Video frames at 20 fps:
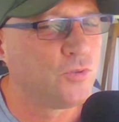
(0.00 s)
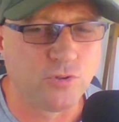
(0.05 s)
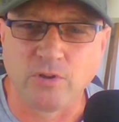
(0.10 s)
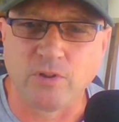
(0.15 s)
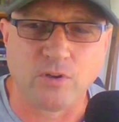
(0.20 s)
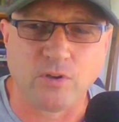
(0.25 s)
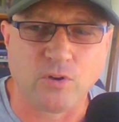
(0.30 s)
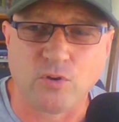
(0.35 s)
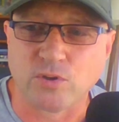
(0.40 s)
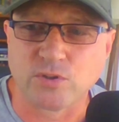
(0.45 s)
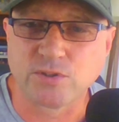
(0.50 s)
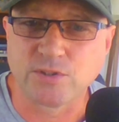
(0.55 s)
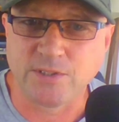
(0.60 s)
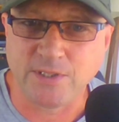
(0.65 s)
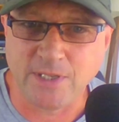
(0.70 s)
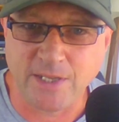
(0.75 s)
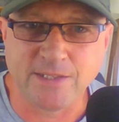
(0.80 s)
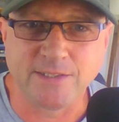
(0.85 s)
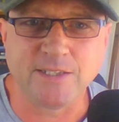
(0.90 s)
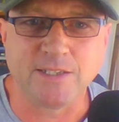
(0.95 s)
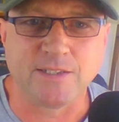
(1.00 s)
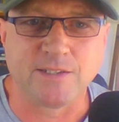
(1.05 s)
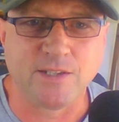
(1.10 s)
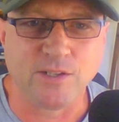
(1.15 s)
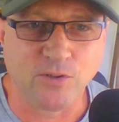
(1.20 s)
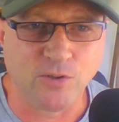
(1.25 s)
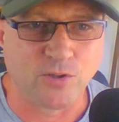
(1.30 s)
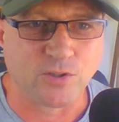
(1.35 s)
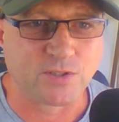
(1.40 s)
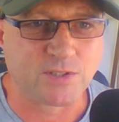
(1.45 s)
Sure, they lost. Yeah, they
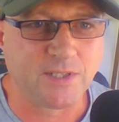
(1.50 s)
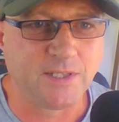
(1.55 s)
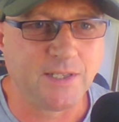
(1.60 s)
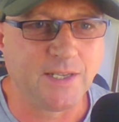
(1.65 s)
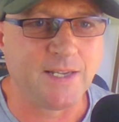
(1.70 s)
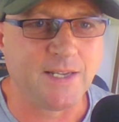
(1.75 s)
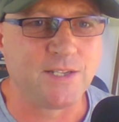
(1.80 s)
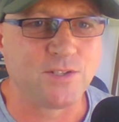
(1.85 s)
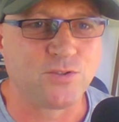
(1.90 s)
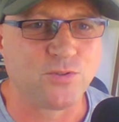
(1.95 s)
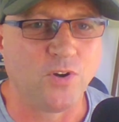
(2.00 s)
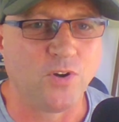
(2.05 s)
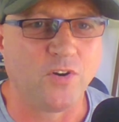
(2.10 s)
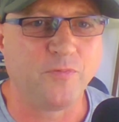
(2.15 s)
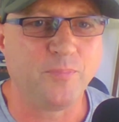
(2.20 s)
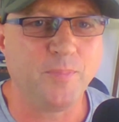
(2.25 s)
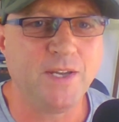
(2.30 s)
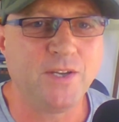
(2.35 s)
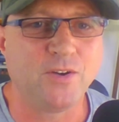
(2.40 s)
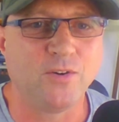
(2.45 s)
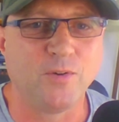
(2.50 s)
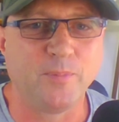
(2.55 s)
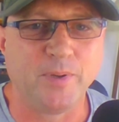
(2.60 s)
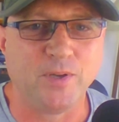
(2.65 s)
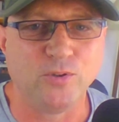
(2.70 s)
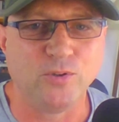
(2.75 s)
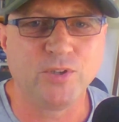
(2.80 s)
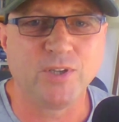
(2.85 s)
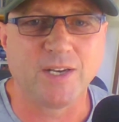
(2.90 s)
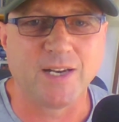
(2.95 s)
did. They lost. Uh, so if Michael had
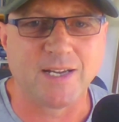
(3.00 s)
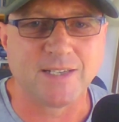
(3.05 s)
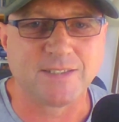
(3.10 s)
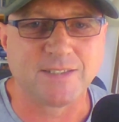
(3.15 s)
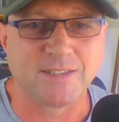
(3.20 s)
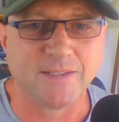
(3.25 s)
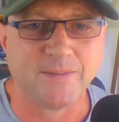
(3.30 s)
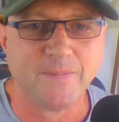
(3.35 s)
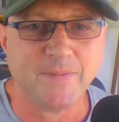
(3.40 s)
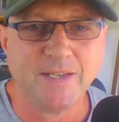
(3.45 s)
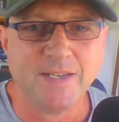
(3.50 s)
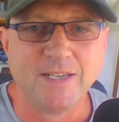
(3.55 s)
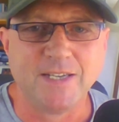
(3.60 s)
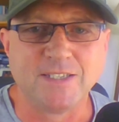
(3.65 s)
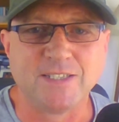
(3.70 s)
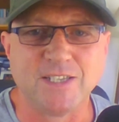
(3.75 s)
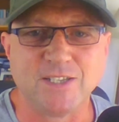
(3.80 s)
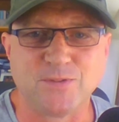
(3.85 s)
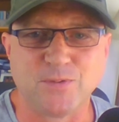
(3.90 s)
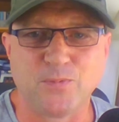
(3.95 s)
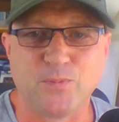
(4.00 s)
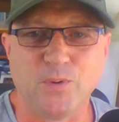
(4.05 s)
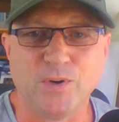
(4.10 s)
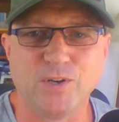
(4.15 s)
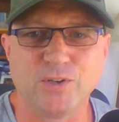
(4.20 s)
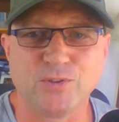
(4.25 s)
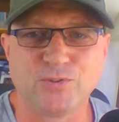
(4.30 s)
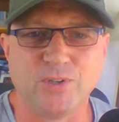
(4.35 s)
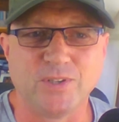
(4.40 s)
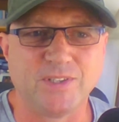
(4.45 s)
been looking at it, he says with
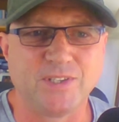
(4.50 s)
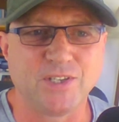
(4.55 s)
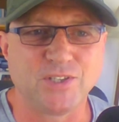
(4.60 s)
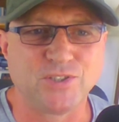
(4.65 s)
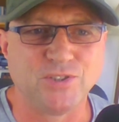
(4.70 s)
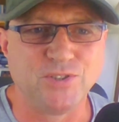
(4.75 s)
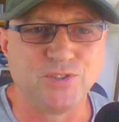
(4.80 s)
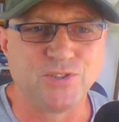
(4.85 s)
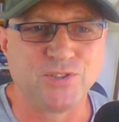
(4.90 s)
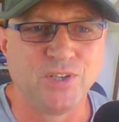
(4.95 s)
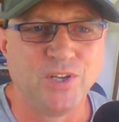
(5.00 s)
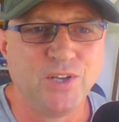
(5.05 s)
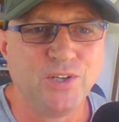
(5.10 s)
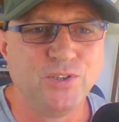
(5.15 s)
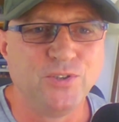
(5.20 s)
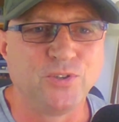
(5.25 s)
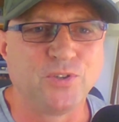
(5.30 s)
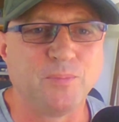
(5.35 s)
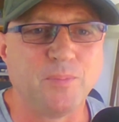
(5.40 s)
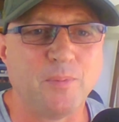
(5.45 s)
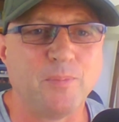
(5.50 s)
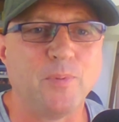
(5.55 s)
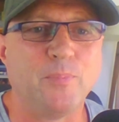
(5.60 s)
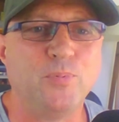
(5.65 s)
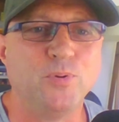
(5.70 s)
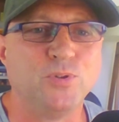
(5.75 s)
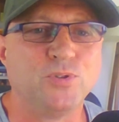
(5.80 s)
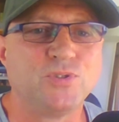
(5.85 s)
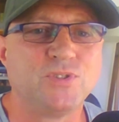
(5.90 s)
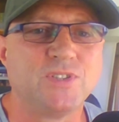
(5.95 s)
one or two additions, you could maybe
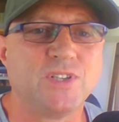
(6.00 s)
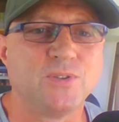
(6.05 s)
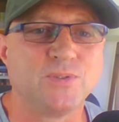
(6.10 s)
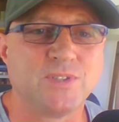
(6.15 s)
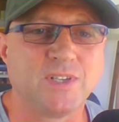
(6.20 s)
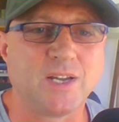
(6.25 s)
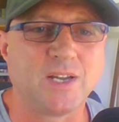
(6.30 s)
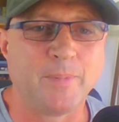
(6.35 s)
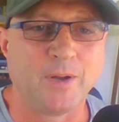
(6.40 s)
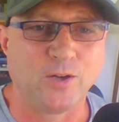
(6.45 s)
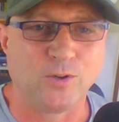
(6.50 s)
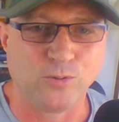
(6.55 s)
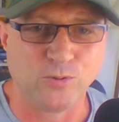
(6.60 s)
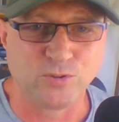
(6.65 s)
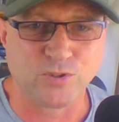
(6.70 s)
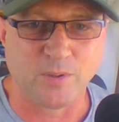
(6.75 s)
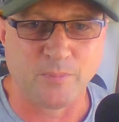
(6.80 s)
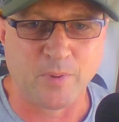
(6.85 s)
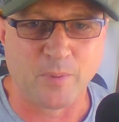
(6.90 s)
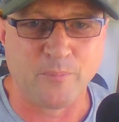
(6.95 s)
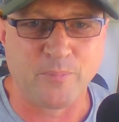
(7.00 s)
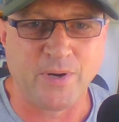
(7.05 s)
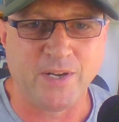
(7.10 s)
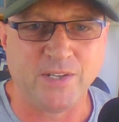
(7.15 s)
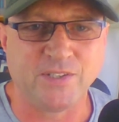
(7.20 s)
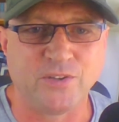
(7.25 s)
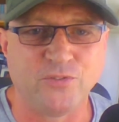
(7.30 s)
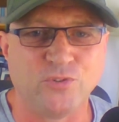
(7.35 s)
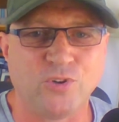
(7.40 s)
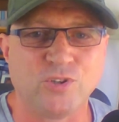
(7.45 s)
push Celtic a bit closer. But
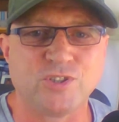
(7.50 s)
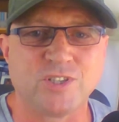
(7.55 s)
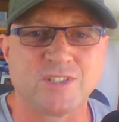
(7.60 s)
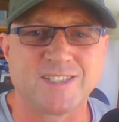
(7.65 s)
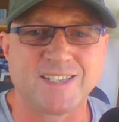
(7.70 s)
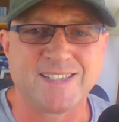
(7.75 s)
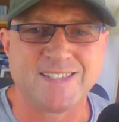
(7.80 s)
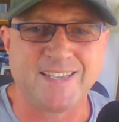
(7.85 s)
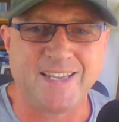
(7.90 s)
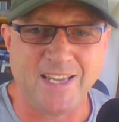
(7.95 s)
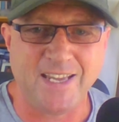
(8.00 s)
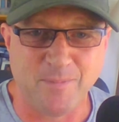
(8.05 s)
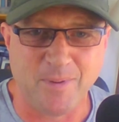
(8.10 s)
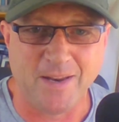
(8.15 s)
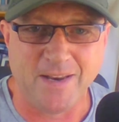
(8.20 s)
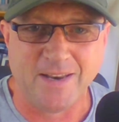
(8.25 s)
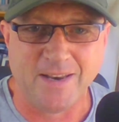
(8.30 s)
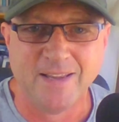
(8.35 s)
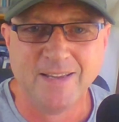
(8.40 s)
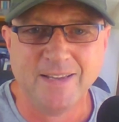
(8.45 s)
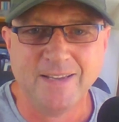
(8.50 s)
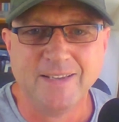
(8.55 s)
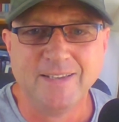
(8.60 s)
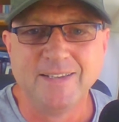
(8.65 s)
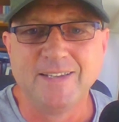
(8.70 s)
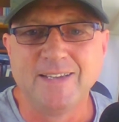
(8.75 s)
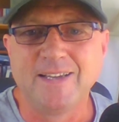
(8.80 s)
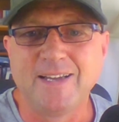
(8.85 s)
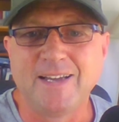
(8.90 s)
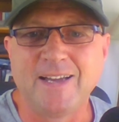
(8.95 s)
Brendan Rodgers has came in,
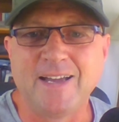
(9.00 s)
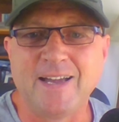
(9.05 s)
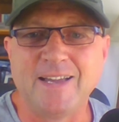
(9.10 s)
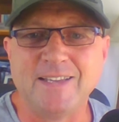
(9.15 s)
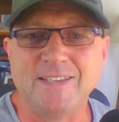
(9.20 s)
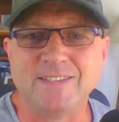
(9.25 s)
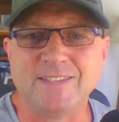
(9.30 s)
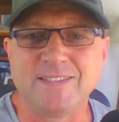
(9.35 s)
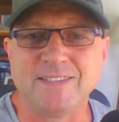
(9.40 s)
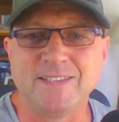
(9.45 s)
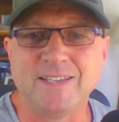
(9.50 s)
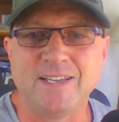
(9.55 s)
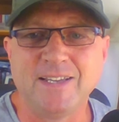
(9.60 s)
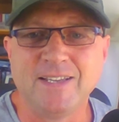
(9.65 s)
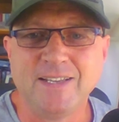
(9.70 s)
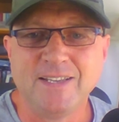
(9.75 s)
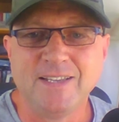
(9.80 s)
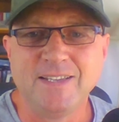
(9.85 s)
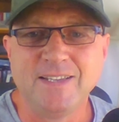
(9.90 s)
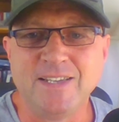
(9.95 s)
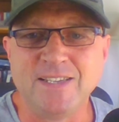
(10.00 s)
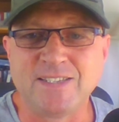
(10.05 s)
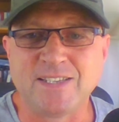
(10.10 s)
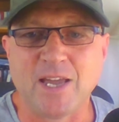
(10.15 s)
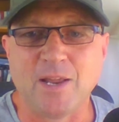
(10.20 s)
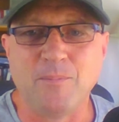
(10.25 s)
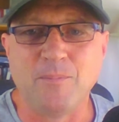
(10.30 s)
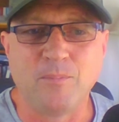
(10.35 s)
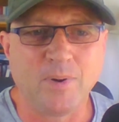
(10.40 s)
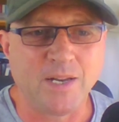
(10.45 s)
and he's
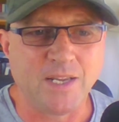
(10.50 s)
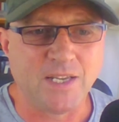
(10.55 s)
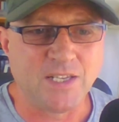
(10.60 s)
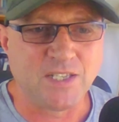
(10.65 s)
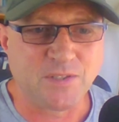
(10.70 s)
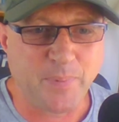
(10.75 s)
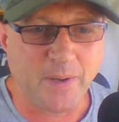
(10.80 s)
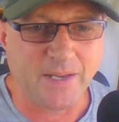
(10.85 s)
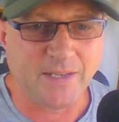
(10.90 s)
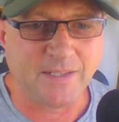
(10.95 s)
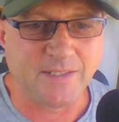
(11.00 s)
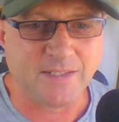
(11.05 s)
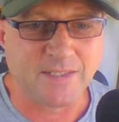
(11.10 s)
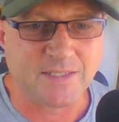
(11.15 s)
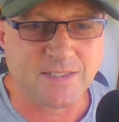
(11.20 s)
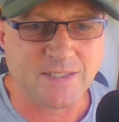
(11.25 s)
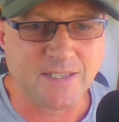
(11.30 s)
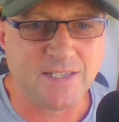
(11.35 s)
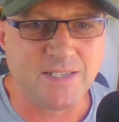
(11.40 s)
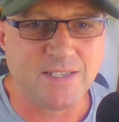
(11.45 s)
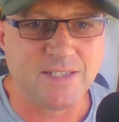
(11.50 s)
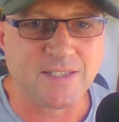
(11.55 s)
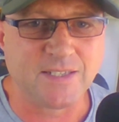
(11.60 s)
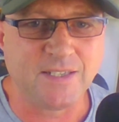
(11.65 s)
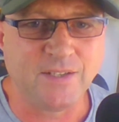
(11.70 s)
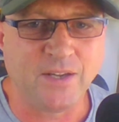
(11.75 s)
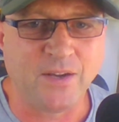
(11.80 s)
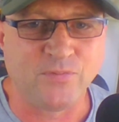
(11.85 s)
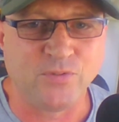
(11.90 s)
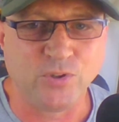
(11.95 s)
getting money to spend. He says
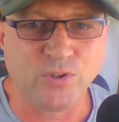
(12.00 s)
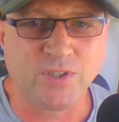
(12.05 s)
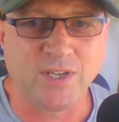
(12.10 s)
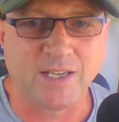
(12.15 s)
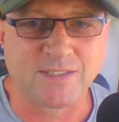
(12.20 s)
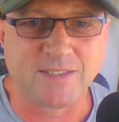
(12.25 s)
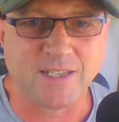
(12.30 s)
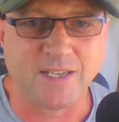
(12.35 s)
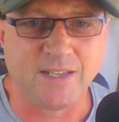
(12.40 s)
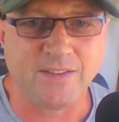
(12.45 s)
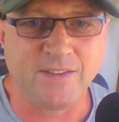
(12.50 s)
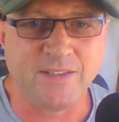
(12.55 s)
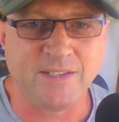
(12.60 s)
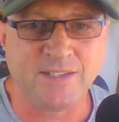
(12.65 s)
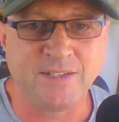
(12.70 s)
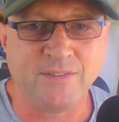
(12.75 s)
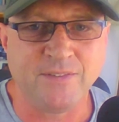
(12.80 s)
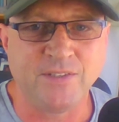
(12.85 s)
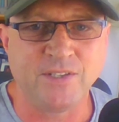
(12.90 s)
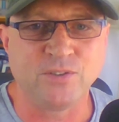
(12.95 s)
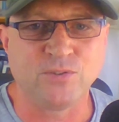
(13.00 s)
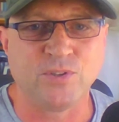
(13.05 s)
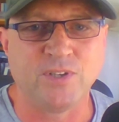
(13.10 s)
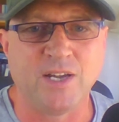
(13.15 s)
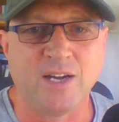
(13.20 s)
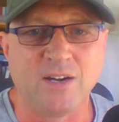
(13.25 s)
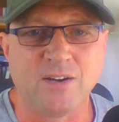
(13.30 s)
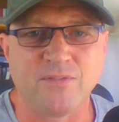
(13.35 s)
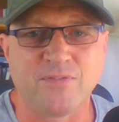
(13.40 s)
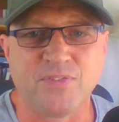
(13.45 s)
if you look at it, they're
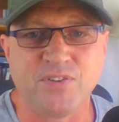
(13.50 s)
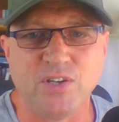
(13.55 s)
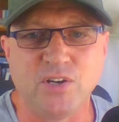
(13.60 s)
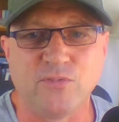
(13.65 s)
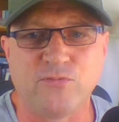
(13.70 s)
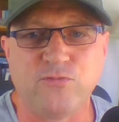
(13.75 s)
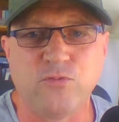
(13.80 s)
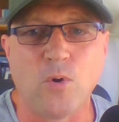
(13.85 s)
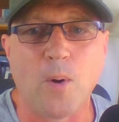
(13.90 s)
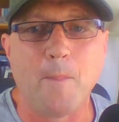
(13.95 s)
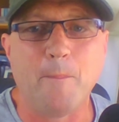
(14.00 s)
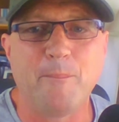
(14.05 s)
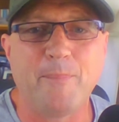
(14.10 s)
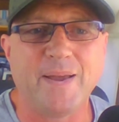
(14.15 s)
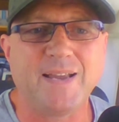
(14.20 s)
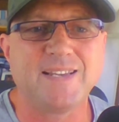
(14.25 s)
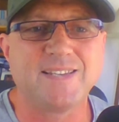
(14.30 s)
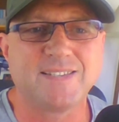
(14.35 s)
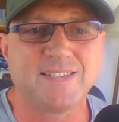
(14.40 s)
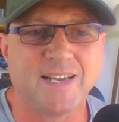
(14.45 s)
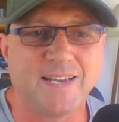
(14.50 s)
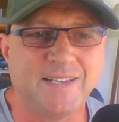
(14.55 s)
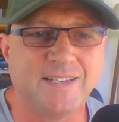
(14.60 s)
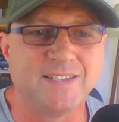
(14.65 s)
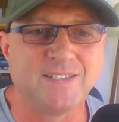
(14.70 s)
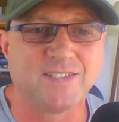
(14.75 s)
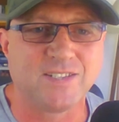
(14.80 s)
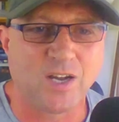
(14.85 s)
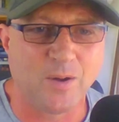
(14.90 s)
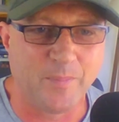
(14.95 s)
going to have three or four big
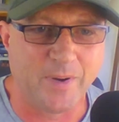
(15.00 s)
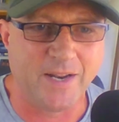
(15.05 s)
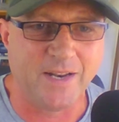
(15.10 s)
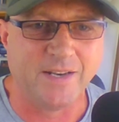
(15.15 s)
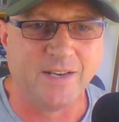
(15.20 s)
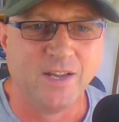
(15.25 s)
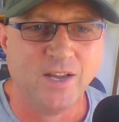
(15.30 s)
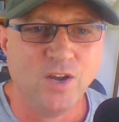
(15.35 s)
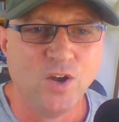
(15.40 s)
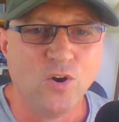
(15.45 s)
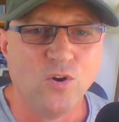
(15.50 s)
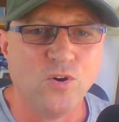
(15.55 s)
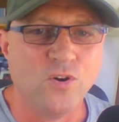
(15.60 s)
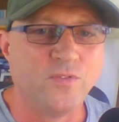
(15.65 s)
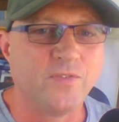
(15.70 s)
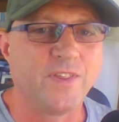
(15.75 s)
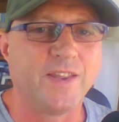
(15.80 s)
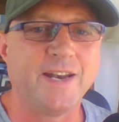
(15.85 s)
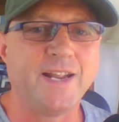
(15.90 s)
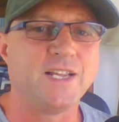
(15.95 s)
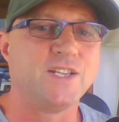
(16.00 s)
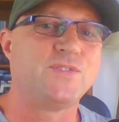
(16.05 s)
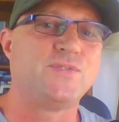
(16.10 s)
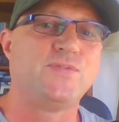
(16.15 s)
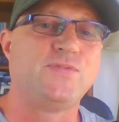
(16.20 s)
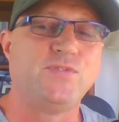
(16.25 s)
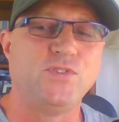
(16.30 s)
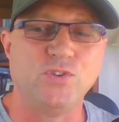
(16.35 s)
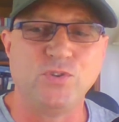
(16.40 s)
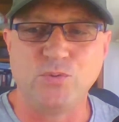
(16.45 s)
signings coming in over the
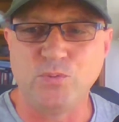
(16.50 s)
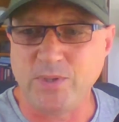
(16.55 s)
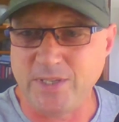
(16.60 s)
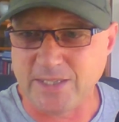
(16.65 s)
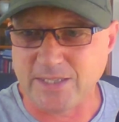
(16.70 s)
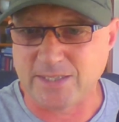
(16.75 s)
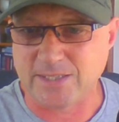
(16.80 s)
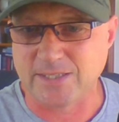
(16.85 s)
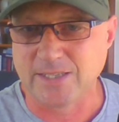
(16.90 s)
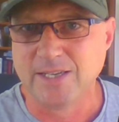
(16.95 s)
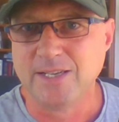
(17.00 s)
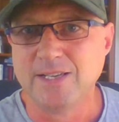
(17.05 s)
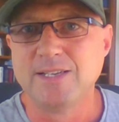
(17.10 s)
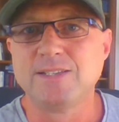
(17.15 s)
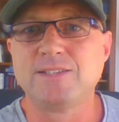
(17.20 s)
next few weeks.